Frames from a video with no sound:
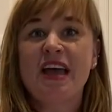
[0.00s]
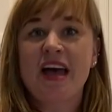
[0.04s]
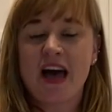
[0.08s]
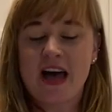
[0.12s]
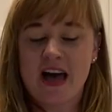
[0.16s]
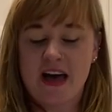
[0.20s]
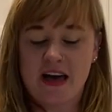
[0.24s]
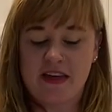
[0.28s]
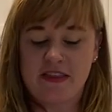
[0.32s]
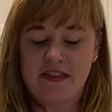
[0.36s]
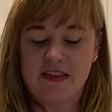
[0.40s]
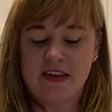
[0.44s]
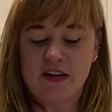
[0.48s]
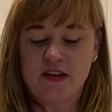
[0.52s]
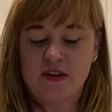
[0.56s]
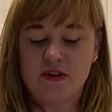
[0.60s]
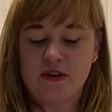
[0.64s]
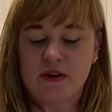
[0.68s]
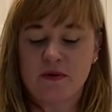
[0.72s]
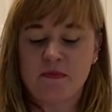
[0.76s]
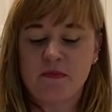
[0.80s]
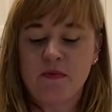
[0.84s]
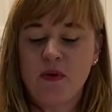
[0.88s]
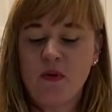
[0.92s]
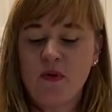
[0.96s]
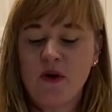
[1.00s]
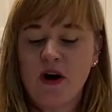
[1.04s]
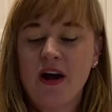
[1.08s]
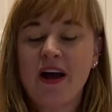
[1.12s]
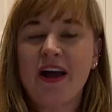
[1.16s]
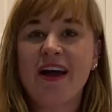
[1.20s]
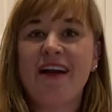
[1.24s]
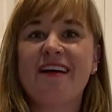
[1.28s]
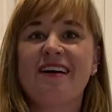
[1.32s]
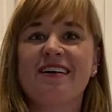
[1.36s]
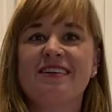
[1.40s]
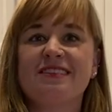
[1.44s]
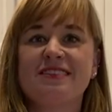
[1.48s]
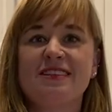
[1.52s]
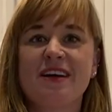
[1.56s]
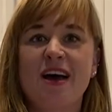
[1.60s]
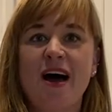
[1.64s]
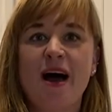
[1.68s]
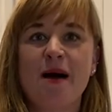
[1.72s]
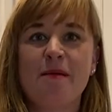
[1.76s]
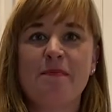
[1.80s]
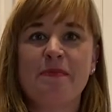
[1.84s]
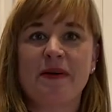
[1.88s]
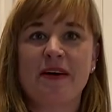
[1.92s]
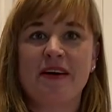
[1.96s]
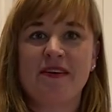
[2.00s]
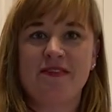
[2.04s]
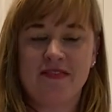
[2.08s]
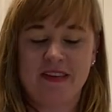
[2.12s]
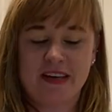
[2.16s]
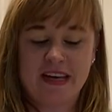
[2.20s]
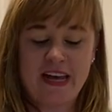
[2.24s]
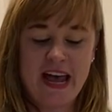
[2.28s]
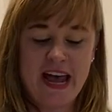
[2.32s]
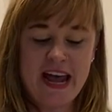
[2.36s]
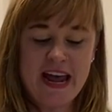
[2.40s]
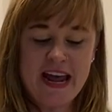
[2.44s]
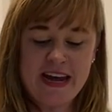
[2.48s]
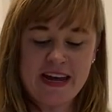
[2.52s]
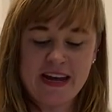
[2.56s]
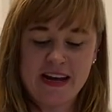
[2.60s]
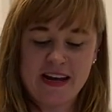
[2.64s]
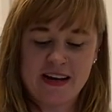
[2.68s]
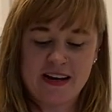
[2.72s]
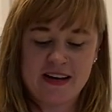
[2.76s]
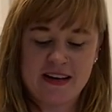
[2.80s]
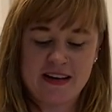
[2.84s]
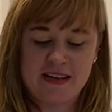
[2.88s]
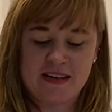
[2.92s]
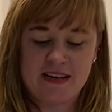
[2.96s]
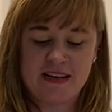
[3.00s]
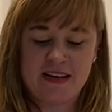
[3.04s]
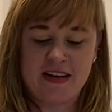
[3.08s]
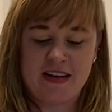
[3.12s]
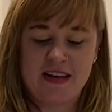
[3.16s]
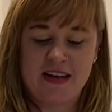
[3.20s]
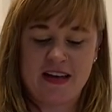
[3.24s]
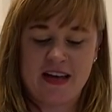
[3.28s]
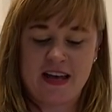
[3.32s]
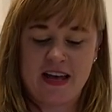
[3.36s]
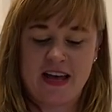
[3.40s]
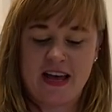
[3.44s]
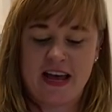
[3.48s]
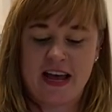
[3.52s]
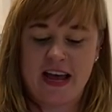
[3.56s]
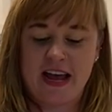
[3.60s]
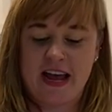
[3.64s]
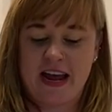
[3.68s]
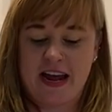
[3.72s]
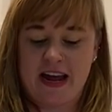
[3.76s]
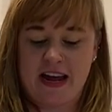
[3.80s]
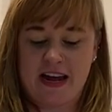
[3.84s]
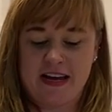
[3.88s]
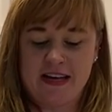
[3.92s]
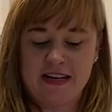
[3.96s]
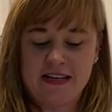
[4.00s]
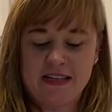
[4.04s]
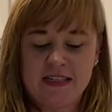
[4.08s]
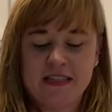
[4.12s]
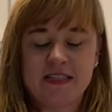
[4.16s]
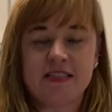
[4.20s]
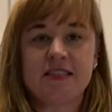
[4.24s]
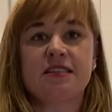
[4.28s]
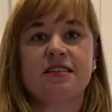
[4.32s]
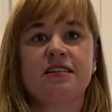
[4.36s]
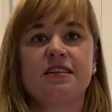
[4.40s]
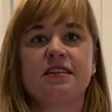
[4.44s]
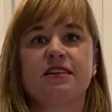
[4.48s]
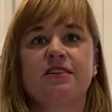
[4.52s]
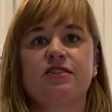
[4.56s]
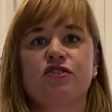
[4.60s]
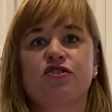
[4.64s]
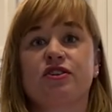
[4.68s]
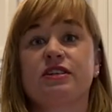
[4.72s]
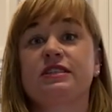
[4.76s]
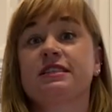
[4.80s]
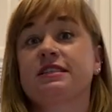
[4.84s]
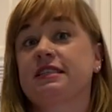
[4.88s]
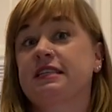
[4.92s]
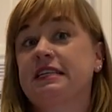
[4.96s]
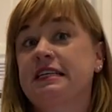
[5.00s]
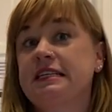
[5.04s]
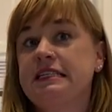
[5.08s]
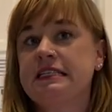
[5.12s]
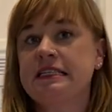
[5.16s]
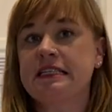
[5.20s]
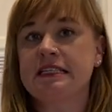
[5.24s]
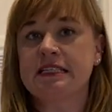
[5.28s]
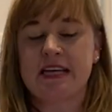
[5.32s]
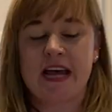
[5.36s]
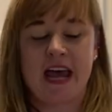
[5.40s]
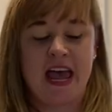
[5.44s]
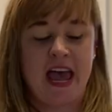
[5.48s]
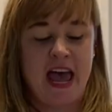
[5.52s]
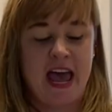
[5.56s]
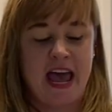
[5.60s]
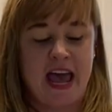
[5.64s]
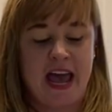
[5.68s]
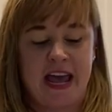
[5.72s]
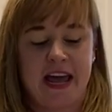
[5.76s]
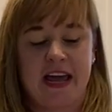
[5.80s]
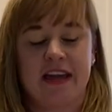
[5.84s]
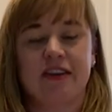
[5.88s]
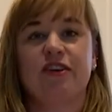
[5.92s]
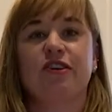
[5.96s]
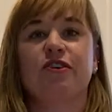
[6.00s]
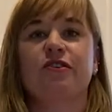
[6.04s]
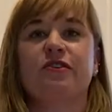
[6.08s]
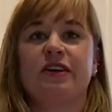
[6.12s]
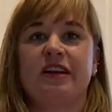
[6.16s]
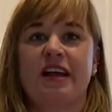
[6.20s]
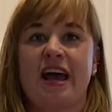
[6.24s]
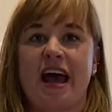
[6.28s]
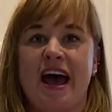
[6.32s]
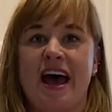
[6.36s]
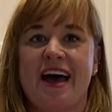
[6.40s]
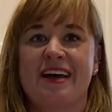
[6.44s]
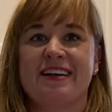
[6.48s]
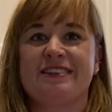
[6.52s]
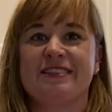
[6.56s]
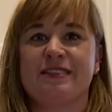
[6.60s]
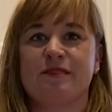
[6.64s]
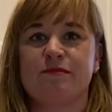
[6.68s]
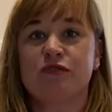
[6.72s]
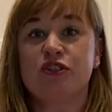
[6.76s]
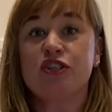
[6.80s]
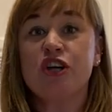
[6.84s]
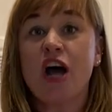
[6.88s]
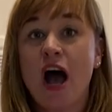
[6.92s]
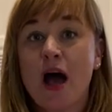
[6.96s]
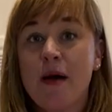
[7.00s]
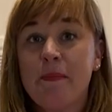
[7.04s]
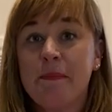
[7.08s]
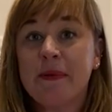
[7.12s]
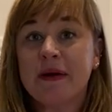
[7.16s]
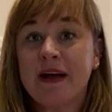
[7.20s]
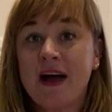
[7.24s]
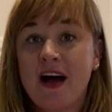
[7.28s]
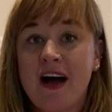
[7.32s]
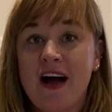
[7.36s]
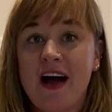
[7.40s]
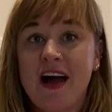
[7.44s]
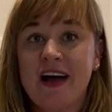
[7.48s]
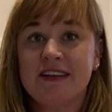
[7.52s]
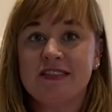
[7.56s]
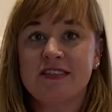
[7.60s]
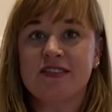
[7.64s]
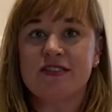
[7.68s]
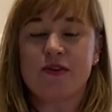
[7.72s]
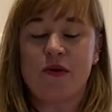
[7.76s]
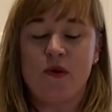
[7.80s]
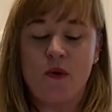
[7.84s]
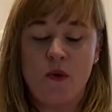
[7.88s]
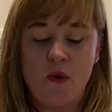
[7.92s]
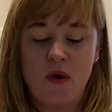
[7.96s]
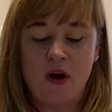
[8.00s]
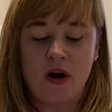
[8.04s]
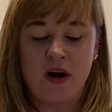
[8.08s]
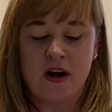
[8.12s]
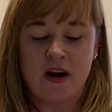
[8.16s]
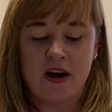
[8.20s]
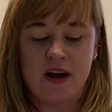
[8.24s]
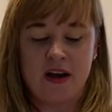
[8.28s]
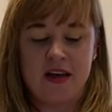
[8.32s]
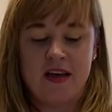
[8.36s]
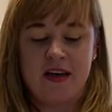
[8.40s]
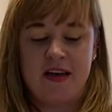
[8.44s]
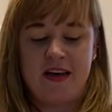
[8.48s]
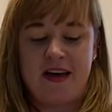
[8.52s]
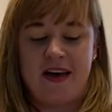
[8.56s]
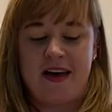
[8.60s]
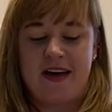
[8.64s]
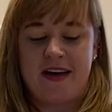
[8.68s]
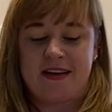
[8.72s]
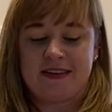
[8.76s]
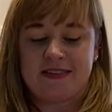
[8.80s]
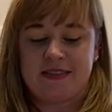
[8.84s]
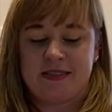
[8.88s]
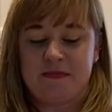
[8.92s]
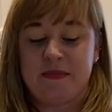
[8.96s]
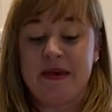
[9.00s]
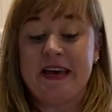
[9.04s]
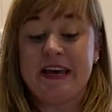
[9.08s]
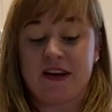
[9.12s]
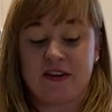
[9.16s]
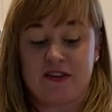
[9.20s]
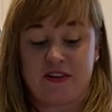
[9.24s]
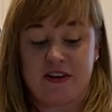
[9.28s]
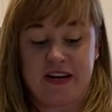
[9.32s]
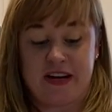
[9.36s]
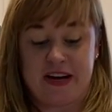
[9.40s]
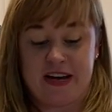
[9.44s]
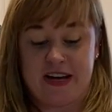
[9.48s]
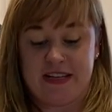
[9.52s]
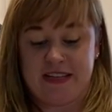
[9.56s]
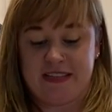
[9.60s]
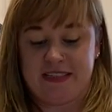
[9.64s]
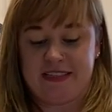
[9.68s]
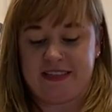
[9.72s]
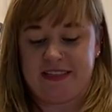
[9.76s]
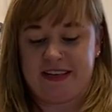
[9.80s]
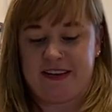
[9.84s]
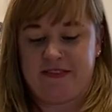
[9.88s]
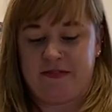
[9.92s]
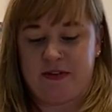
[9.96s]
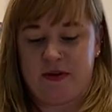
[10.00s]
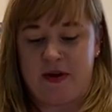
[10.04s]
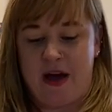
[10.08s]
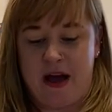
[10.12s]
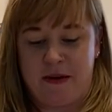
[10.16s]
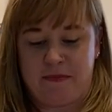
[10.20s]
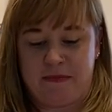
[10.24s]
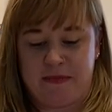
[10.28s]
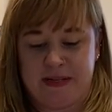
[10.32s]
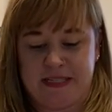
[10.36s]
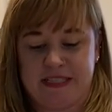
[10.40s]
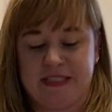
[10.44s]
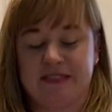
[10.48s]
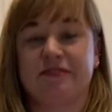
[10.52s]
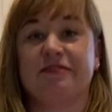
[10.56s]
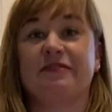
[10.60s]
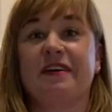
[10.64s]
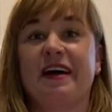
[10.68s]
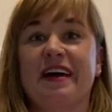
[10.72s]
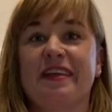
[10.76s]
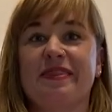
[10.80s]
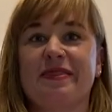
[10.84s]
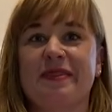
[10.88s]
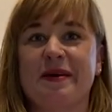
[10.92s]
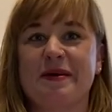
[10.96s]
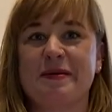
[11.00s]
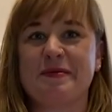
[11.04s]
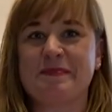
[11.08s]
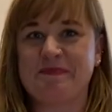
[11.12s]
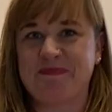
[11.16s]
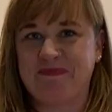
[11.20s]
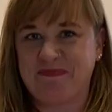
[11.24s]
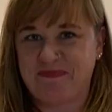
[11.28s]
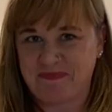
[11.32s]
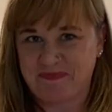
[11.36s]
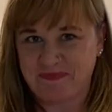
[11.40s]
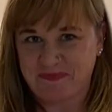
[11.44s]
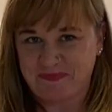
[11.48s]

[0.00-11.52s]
Uh, then you can pour it on top of the cake and drizzle it. And you can add some chopped pecans or uh, some hickory nuts if you happen to find them.